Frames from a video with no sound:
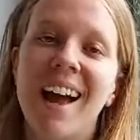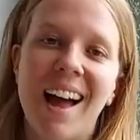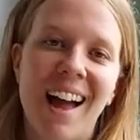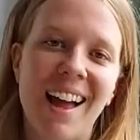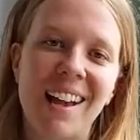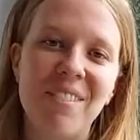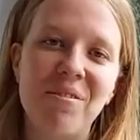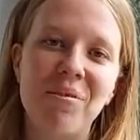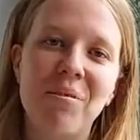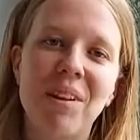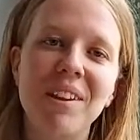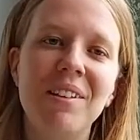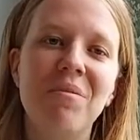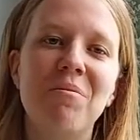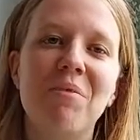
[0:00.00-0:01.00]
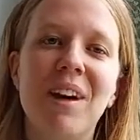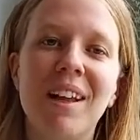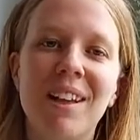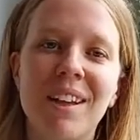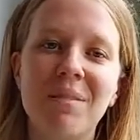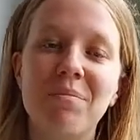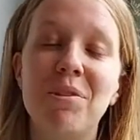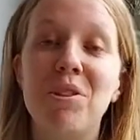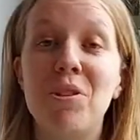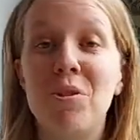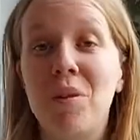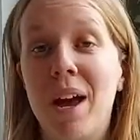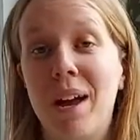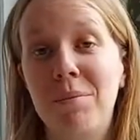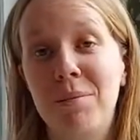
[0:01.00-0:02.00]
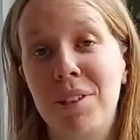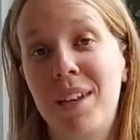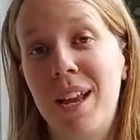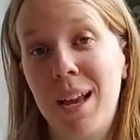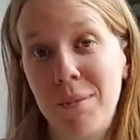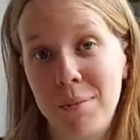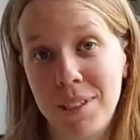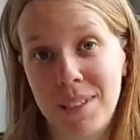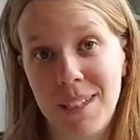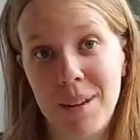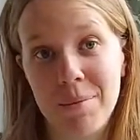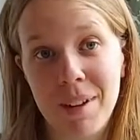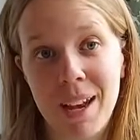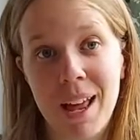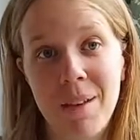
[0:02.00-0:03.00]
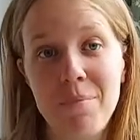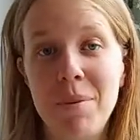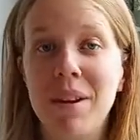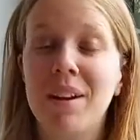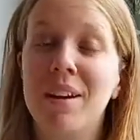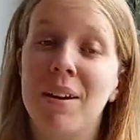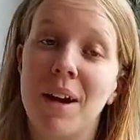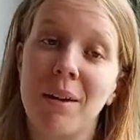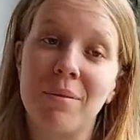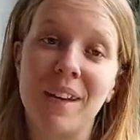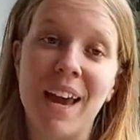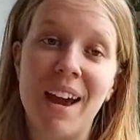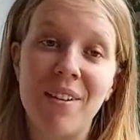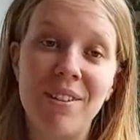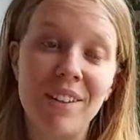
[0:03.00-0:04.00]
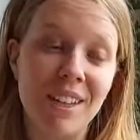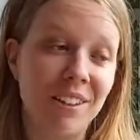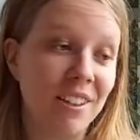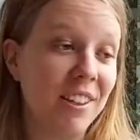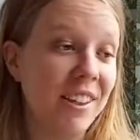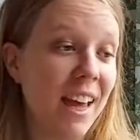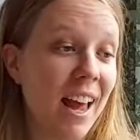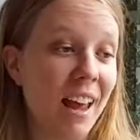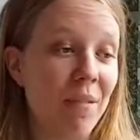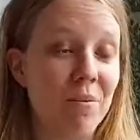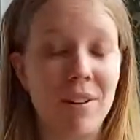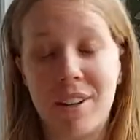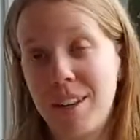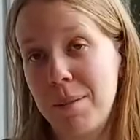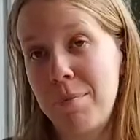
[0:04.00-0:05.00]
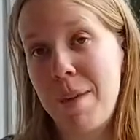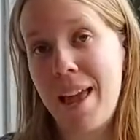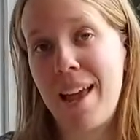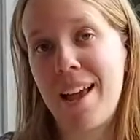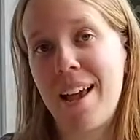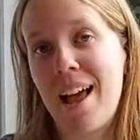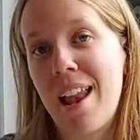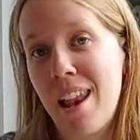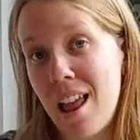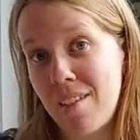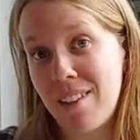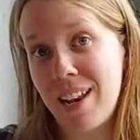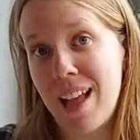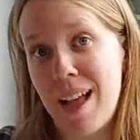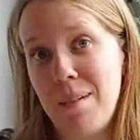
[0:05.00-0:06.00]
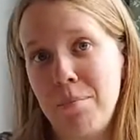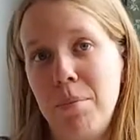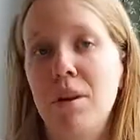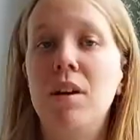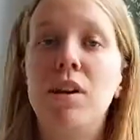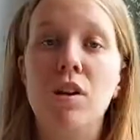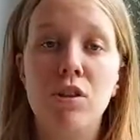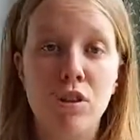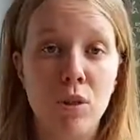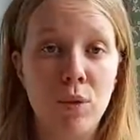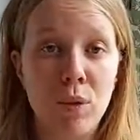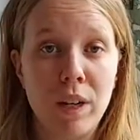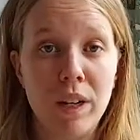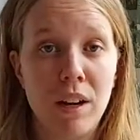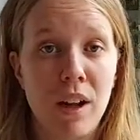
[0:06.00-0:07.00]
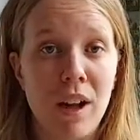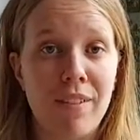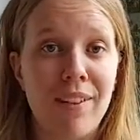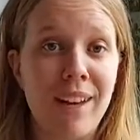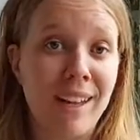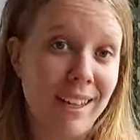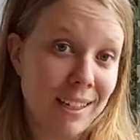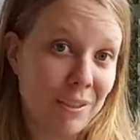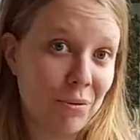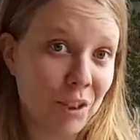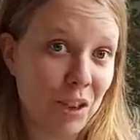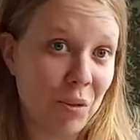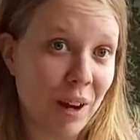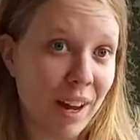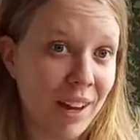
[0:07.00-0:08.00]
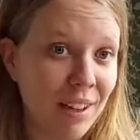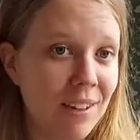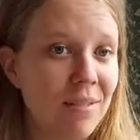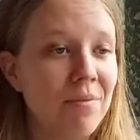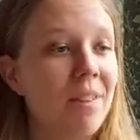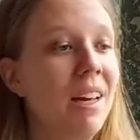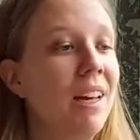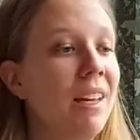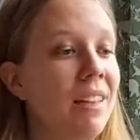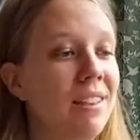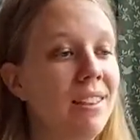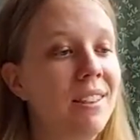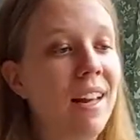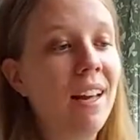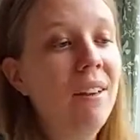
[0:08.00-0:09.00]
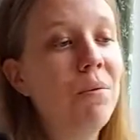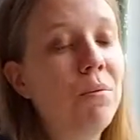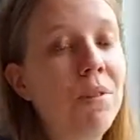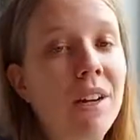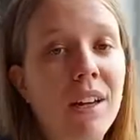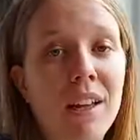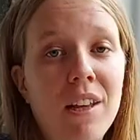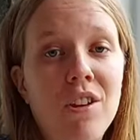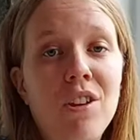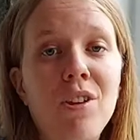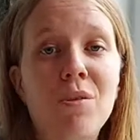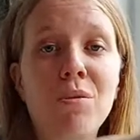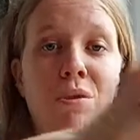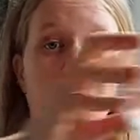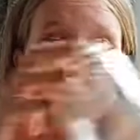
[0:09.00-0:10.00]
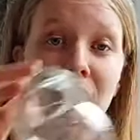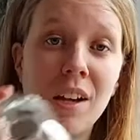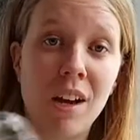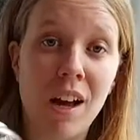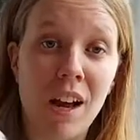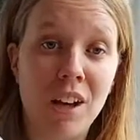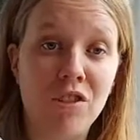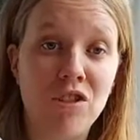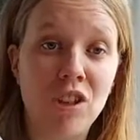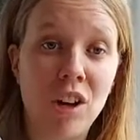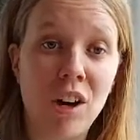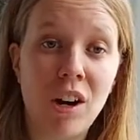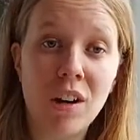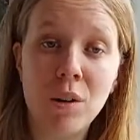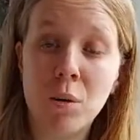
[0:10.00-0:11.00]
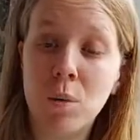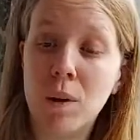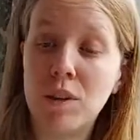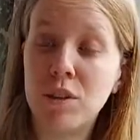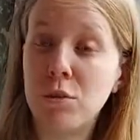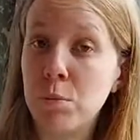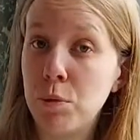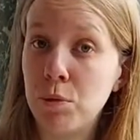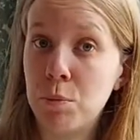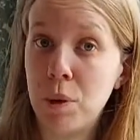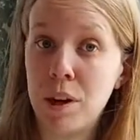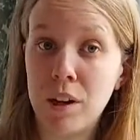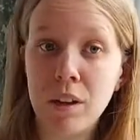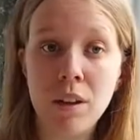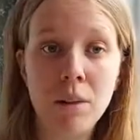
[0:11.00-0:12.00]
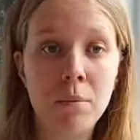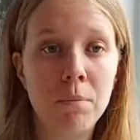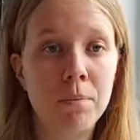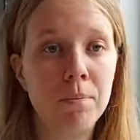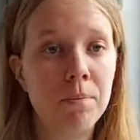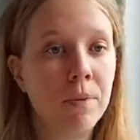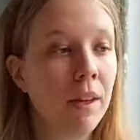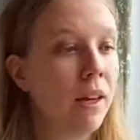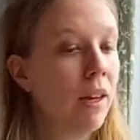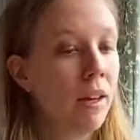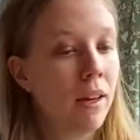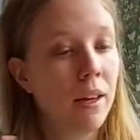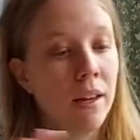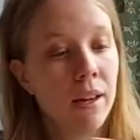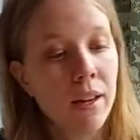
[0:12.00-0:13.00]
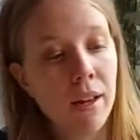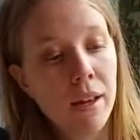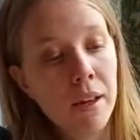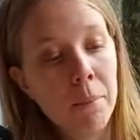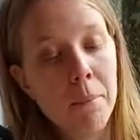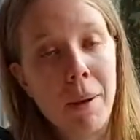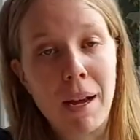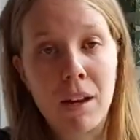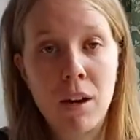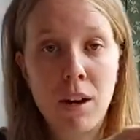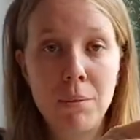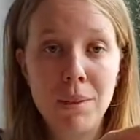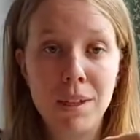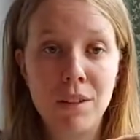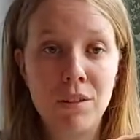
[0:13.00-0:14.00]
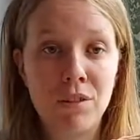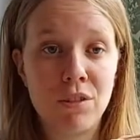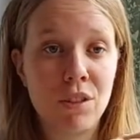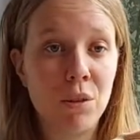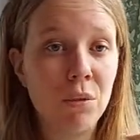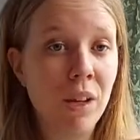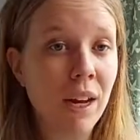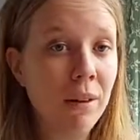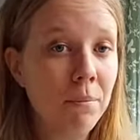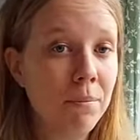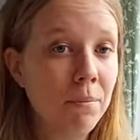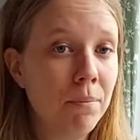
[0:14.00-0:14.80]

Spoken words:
Hi everyone and welcome to Hampshire Library STEM Club. I'm Karen and today we're going to make a lava lamp. No real lava is required. Instead we're going to use a jar or a smooth bottle, bicarbonate of soda,